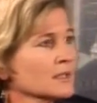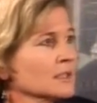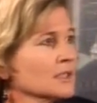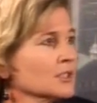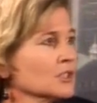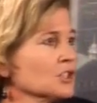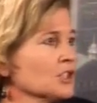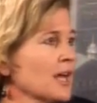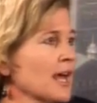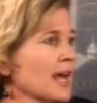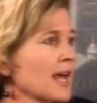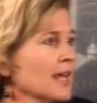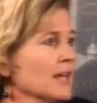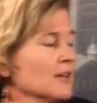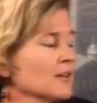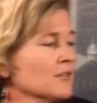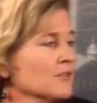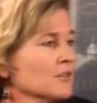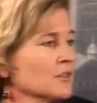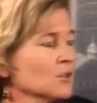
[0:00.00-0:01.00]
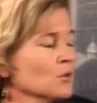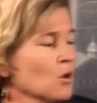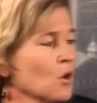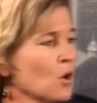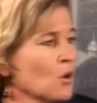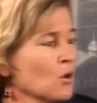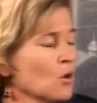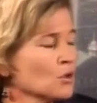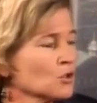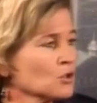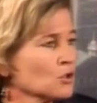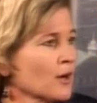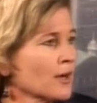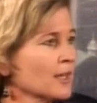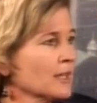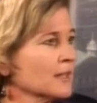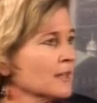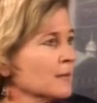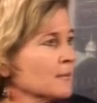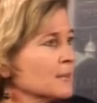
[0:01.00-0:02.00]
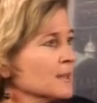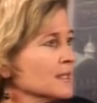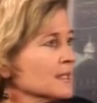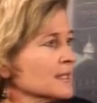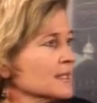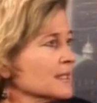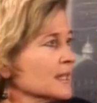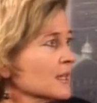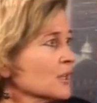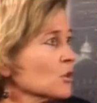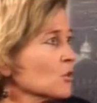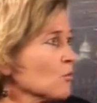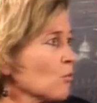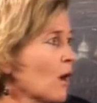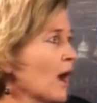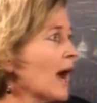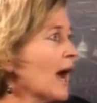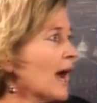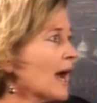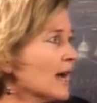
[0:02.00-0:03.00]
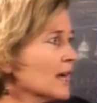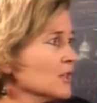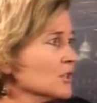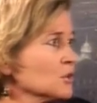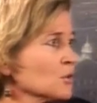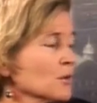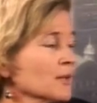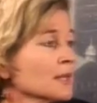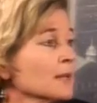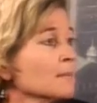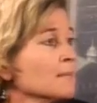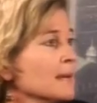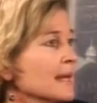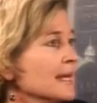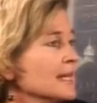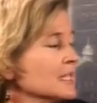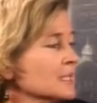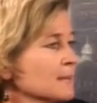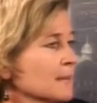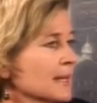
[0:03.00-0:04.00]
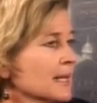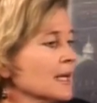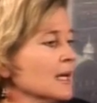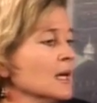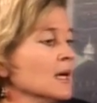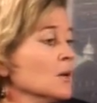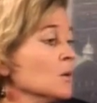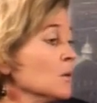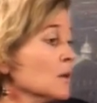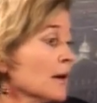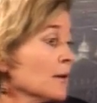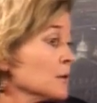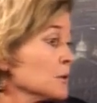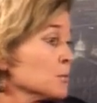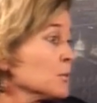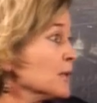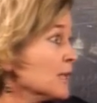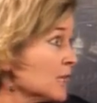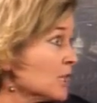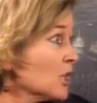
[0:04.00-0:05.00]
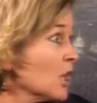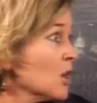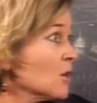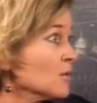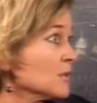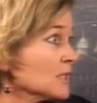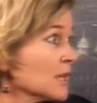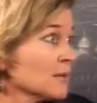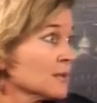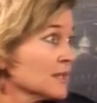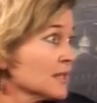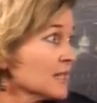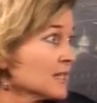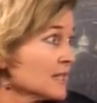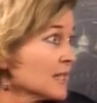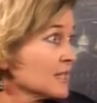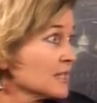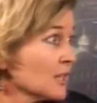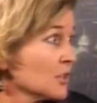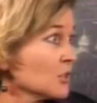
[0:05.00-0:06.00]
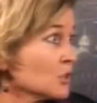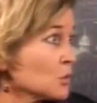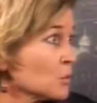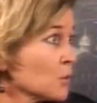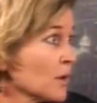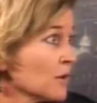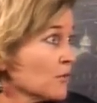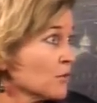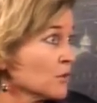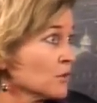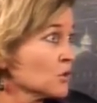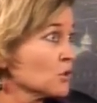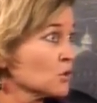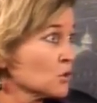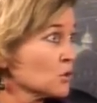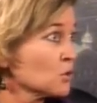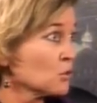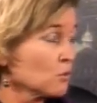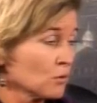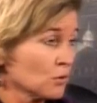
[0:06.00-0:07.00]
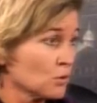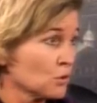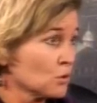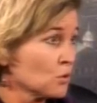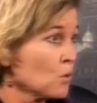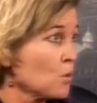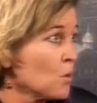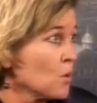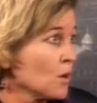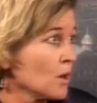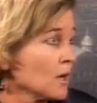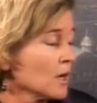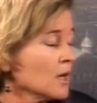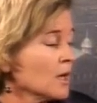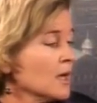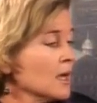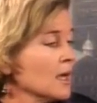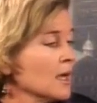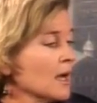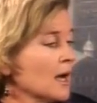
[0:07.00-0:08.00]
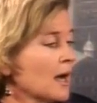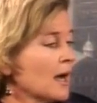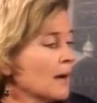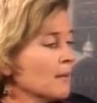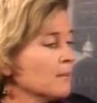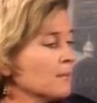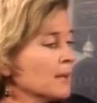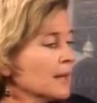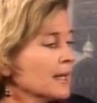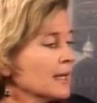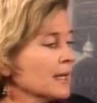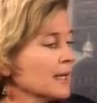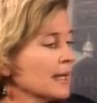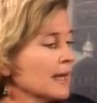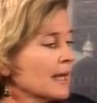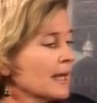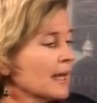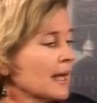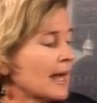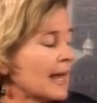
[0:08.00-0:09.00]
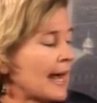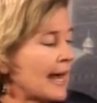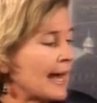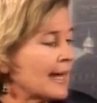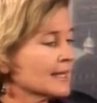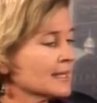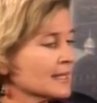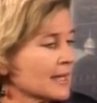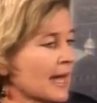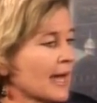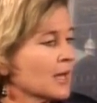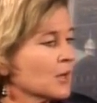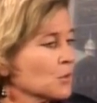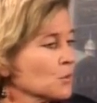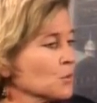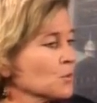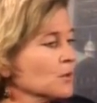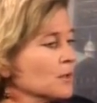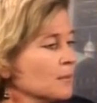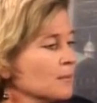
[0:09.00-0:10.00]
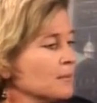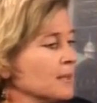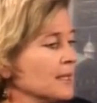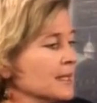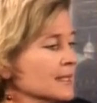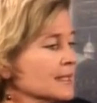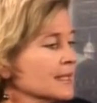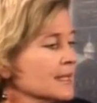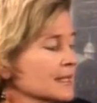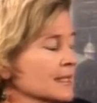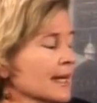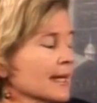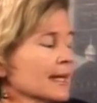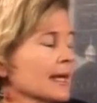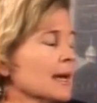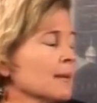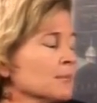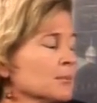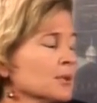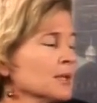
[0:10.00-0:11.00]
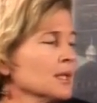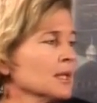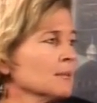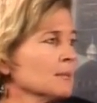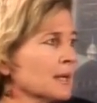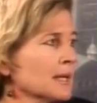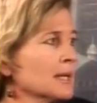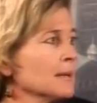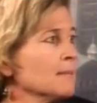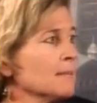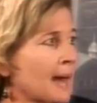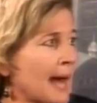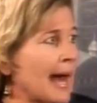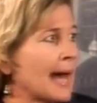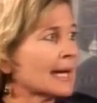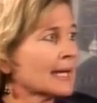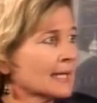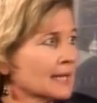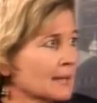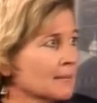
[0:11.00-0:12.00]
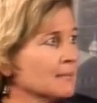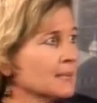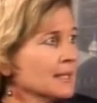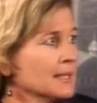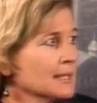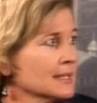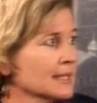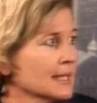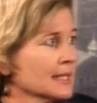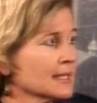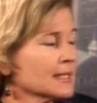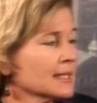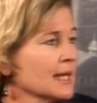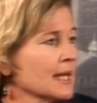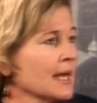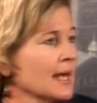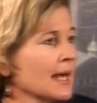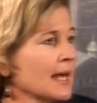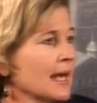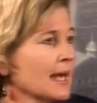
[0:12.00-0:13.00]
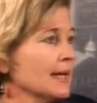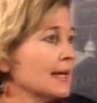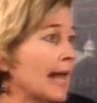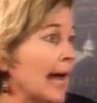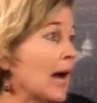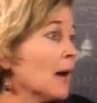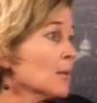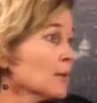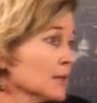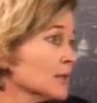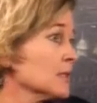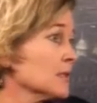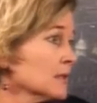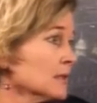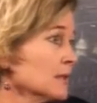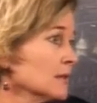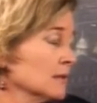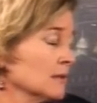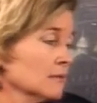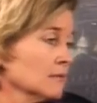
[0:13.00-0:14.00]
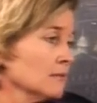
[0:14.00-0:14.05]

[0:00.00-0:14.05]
cliche of you know starting the business in a garage or in the basement. Well, I was pretty close. I was in a 600 square foot st store, um, but as I grew the business, I kept putting the money back in the business, and now it's